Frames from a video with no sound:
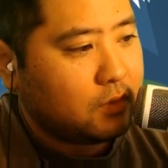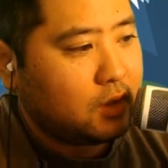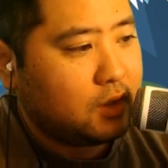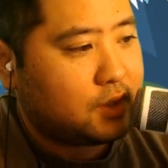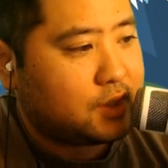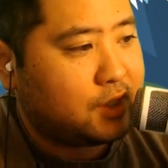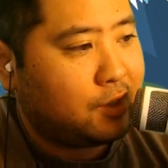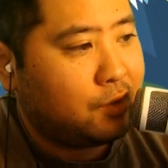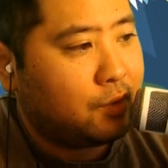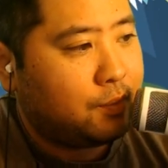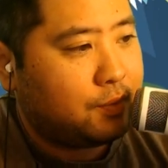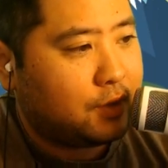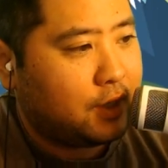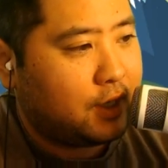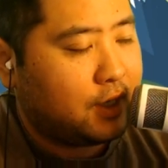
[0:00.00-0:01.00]
single
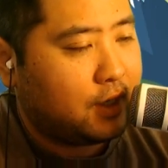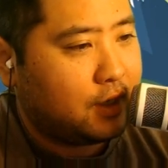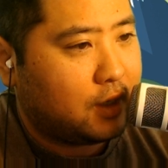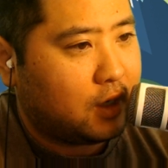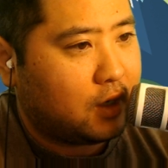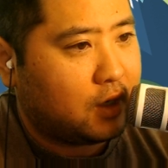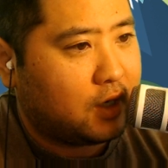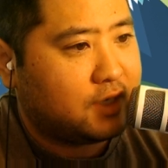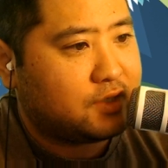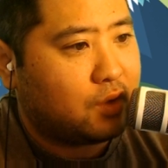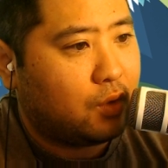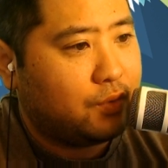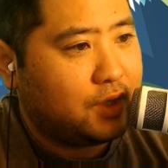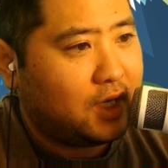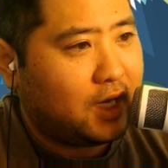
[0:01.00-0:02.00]
player, or it's
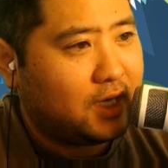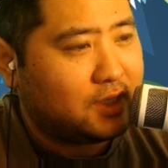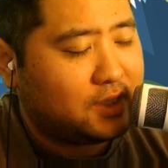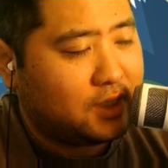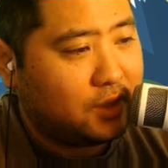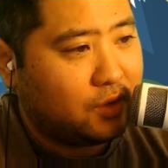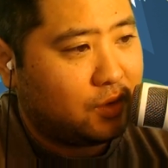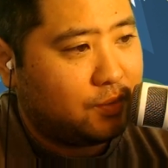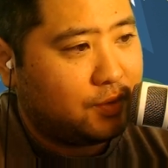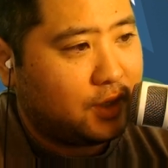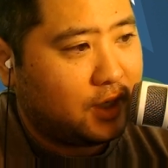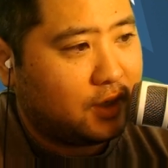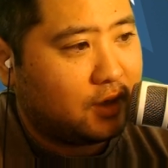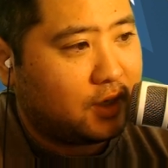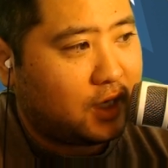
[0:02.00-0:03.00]
only a single
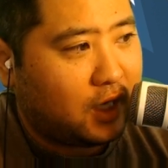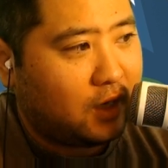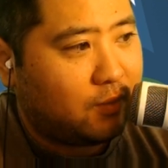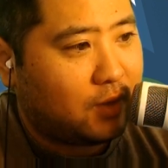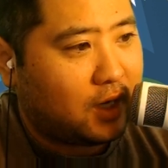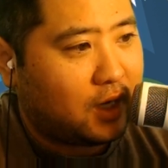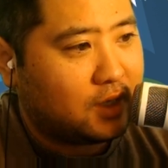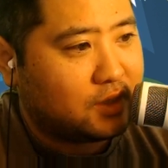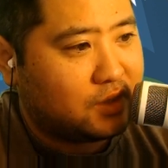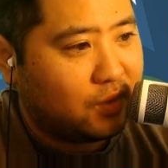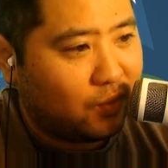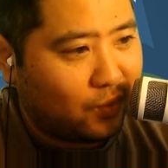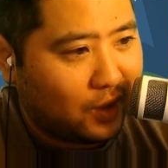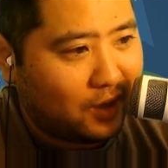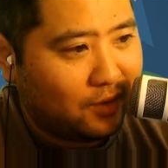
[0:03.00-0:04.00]
player game as
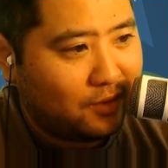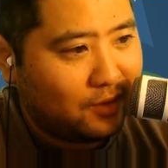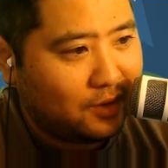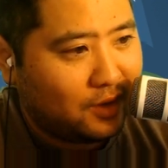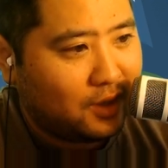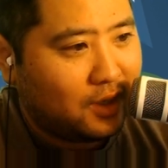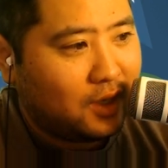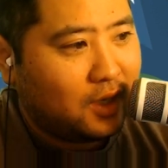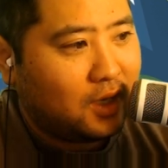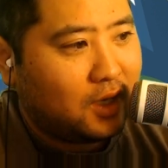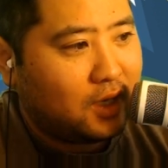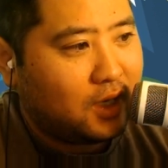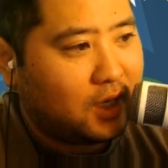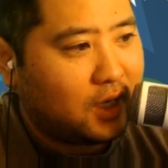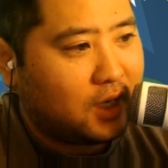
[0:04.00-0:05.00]
well,
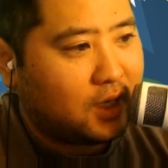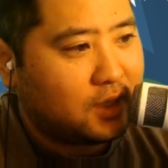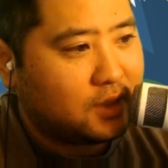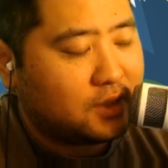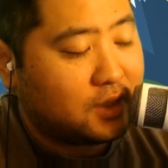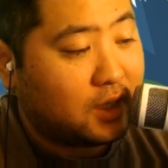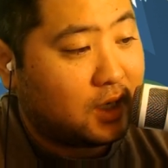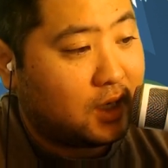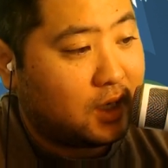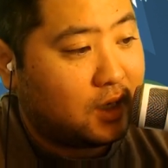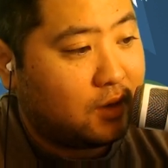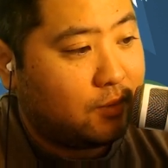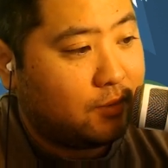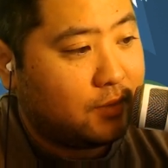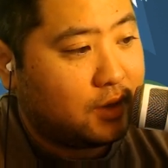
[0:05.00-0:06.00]
and
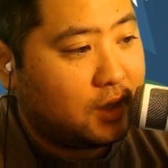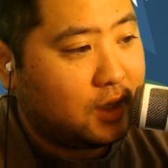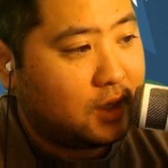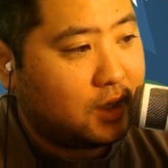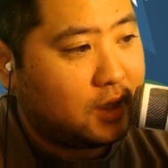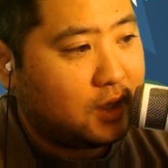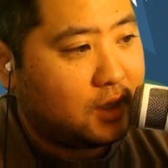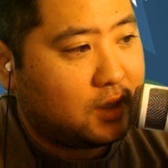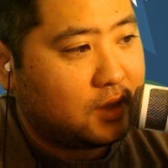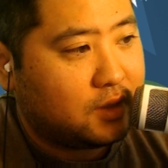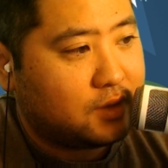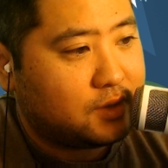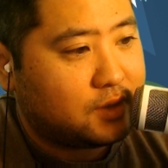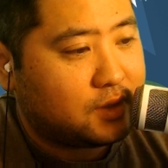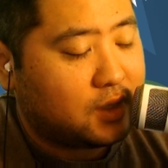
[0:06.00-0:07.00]
it
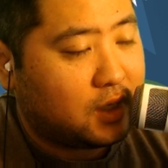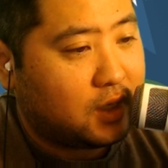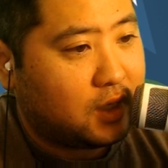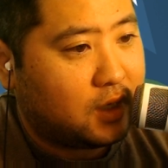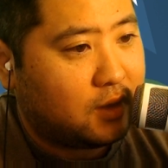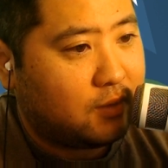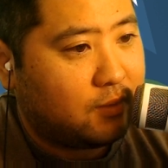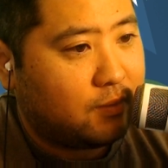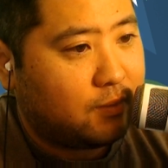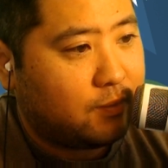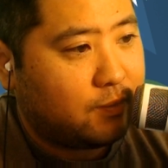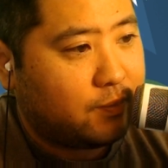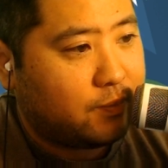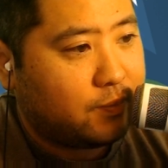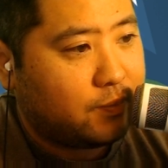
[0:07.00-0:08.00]
is
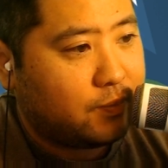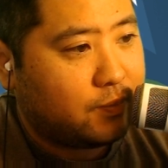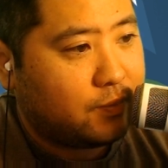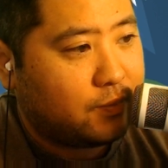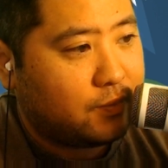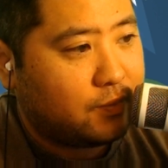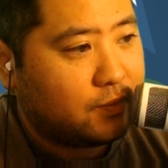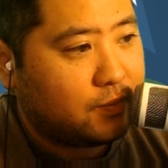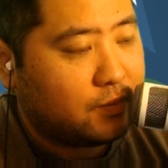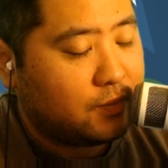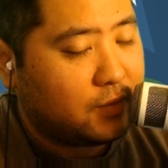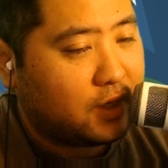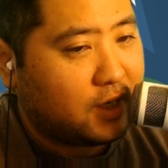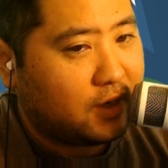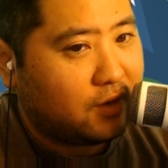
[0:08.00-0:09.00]

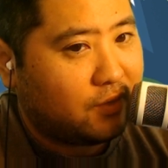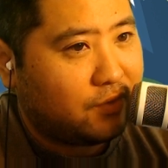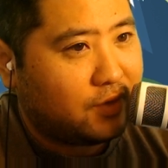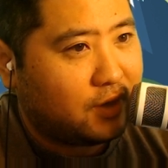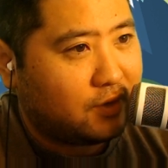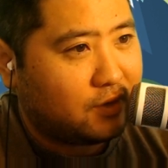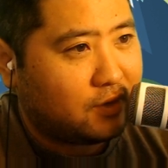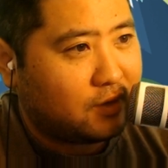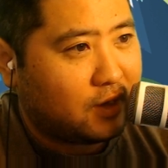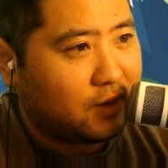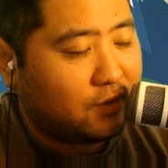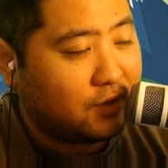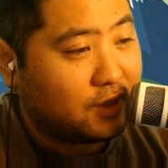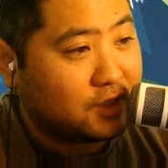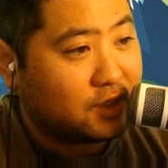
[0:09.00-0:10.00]
and I don't think it's
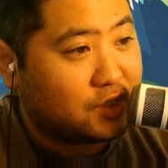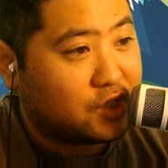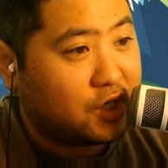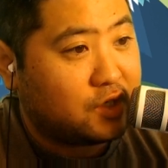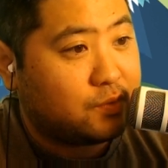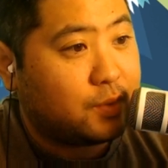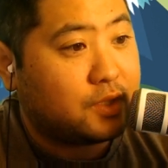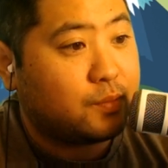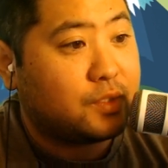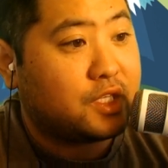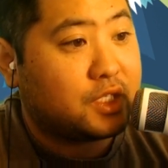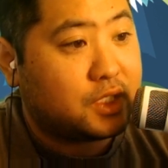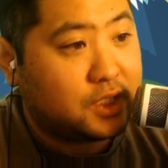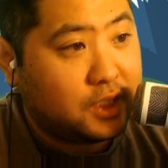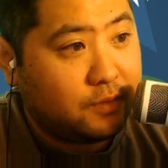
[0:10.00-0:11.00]
going to change. But with the
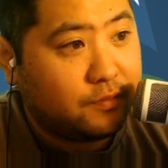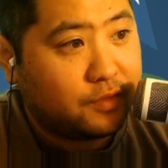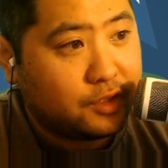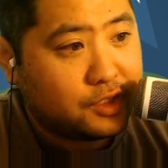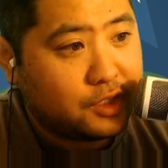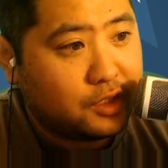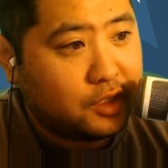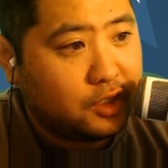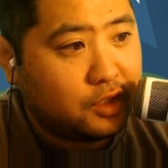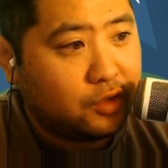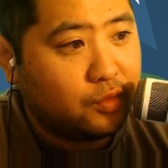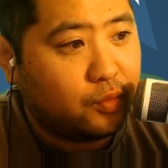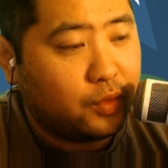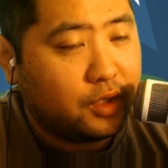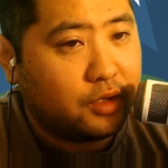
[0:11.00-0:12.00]
Steam version, you
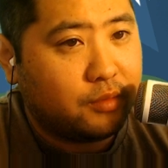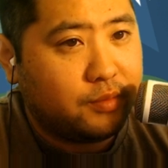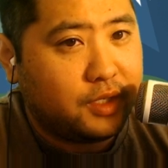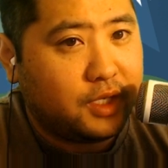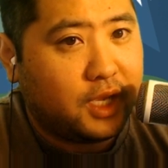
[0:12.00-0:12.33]
will be